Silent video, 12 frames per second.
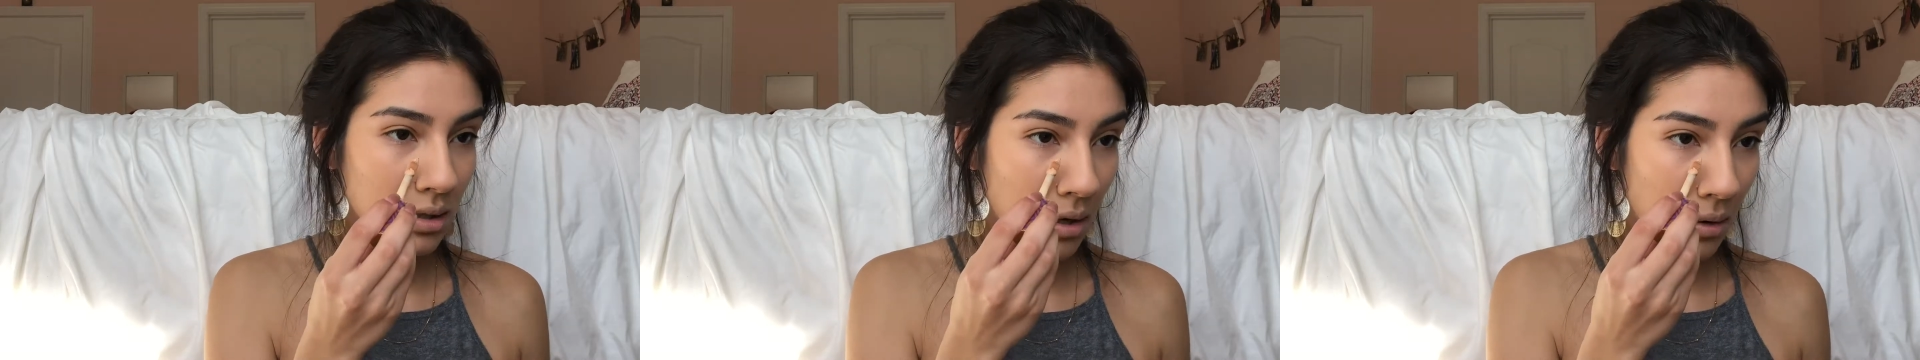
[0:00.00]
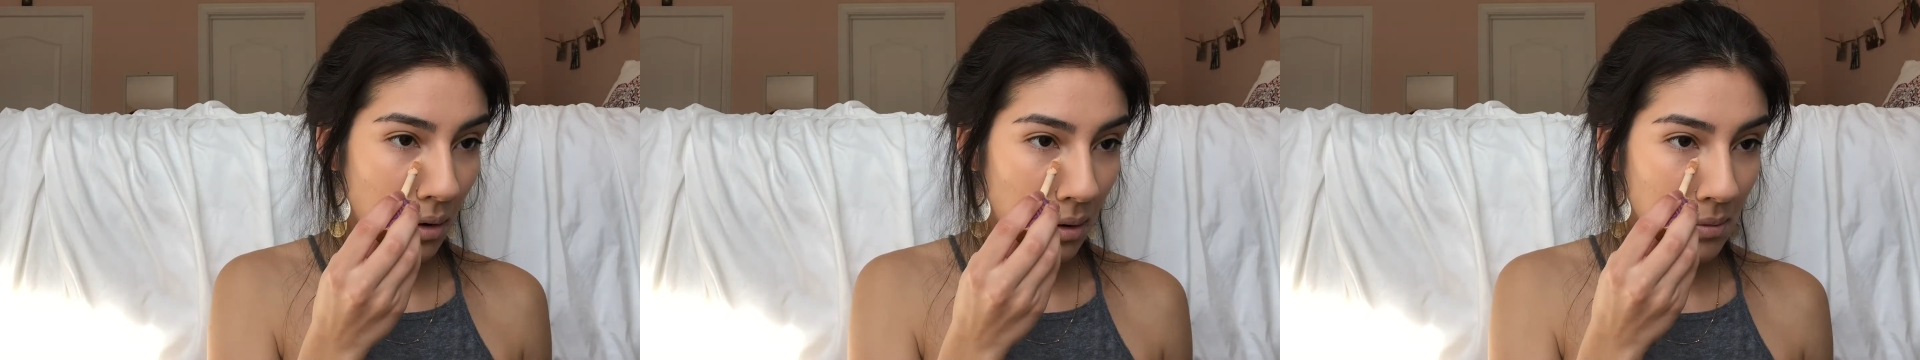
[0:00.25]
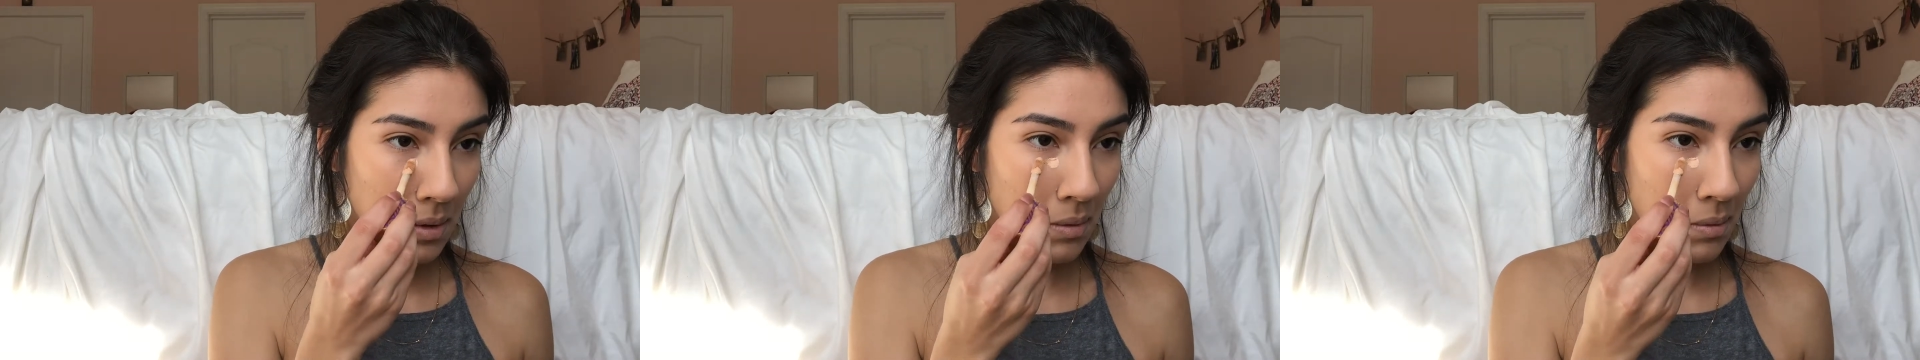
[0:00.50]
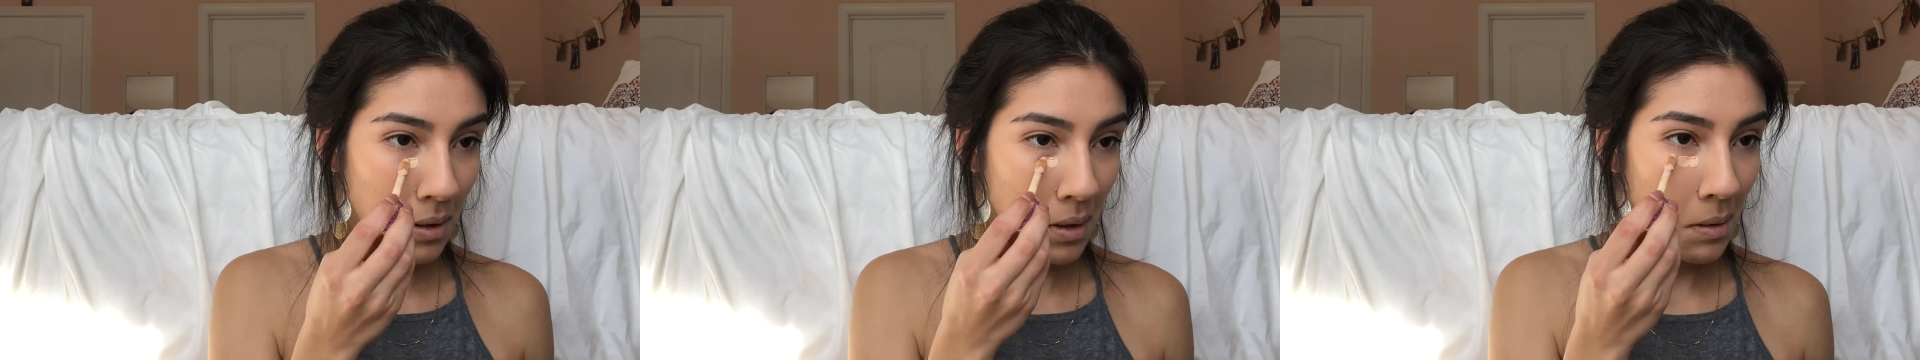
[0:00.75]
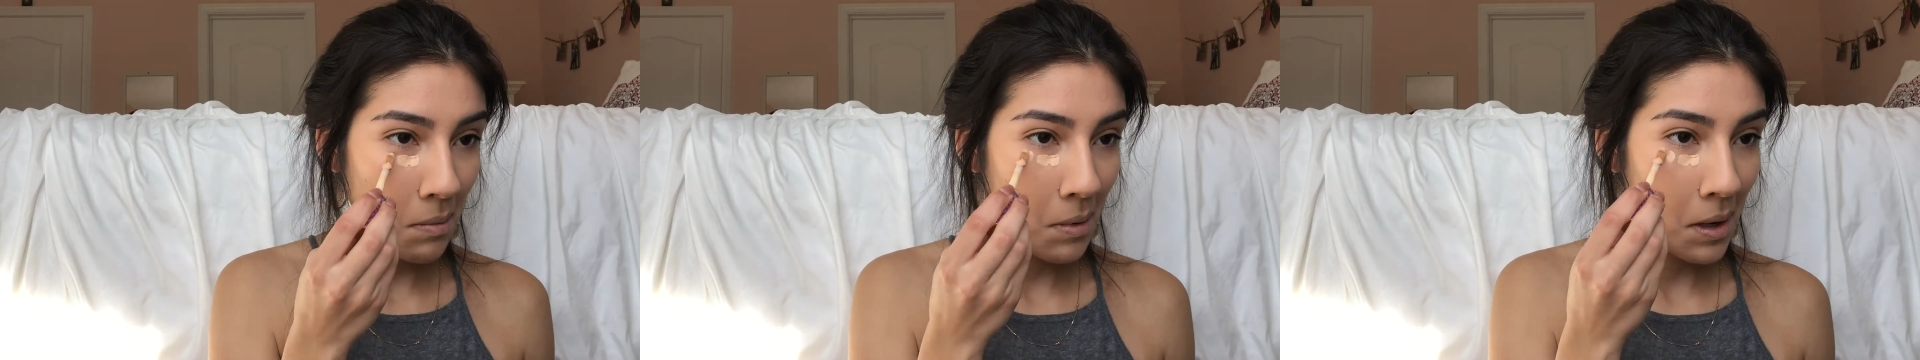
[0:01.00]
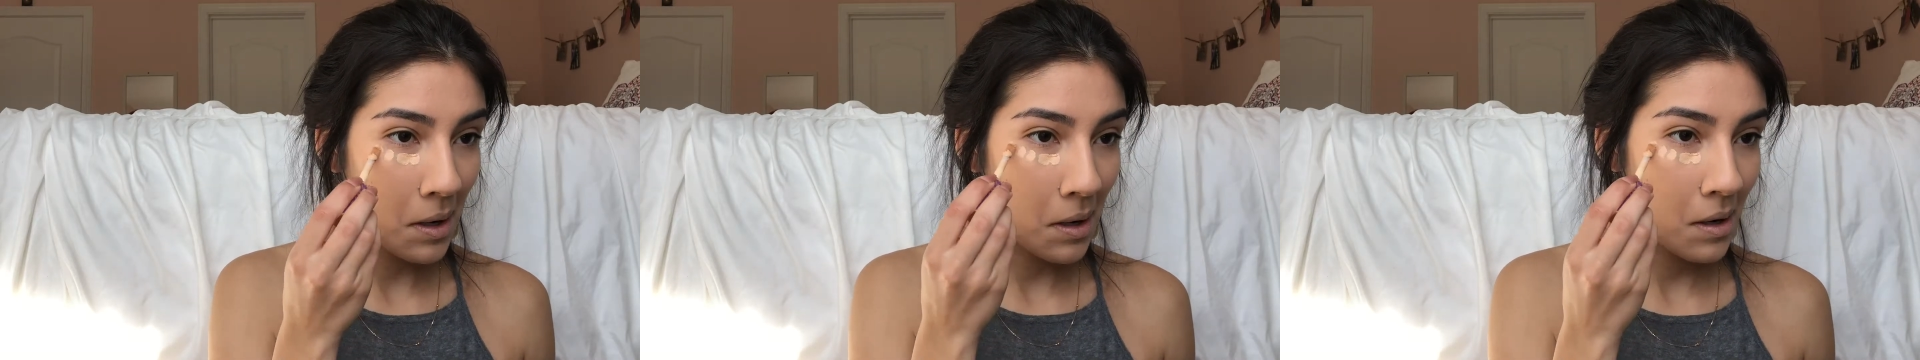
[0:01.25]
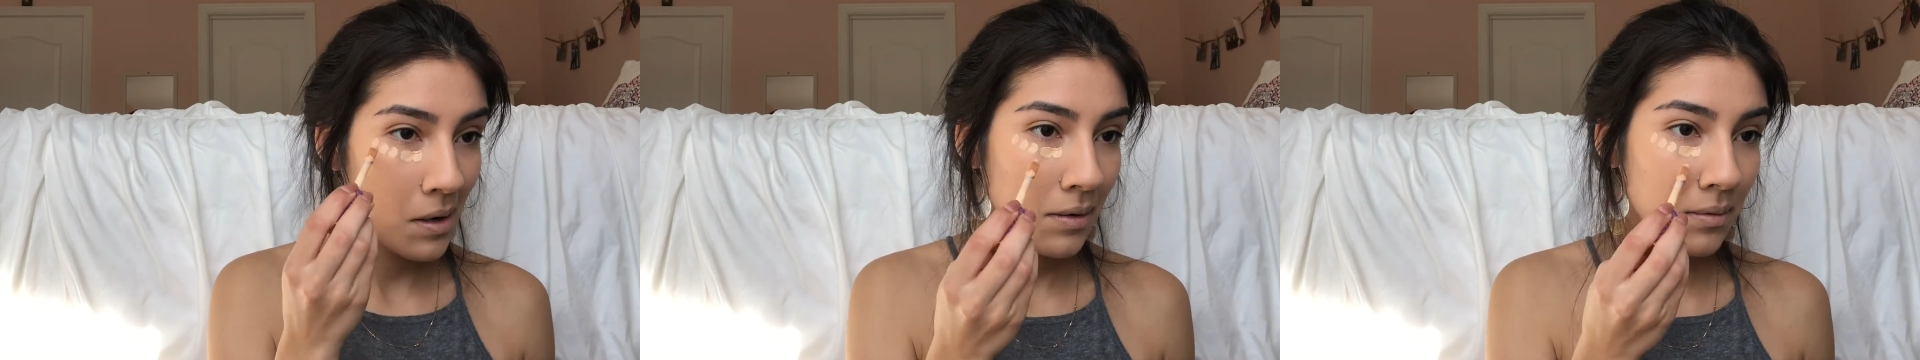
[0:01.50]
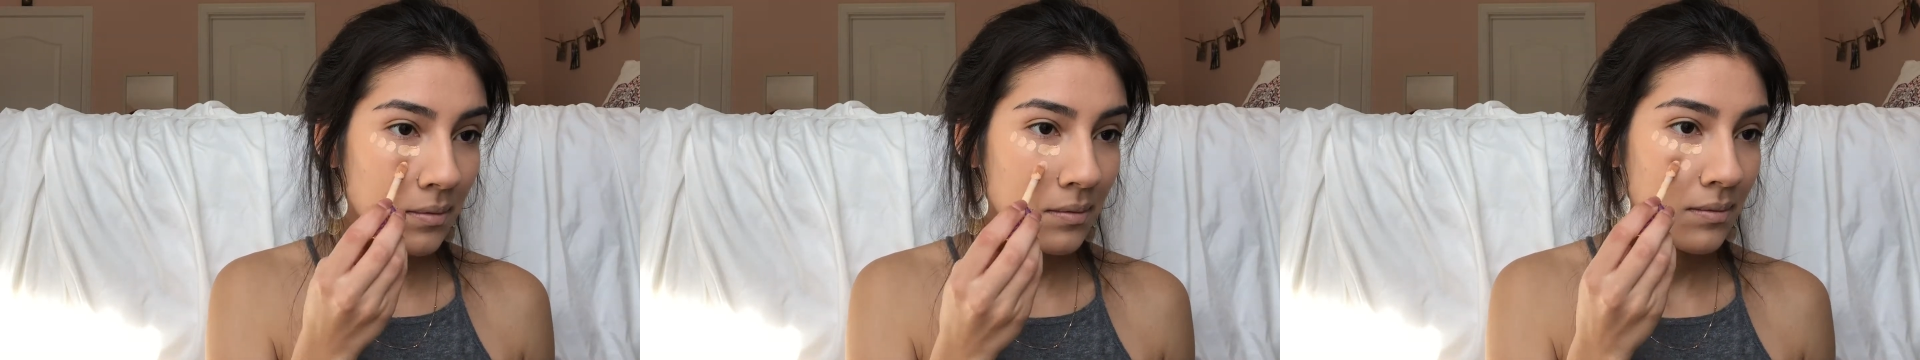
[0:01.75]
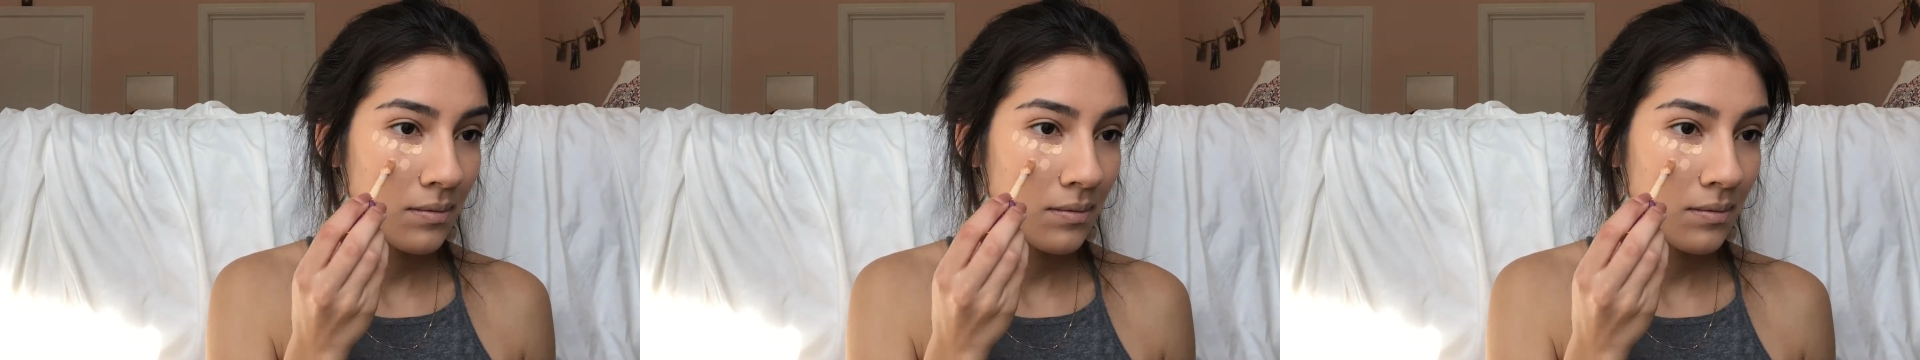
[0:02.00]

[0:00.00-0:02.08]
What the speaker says: So I'm going to put mine on.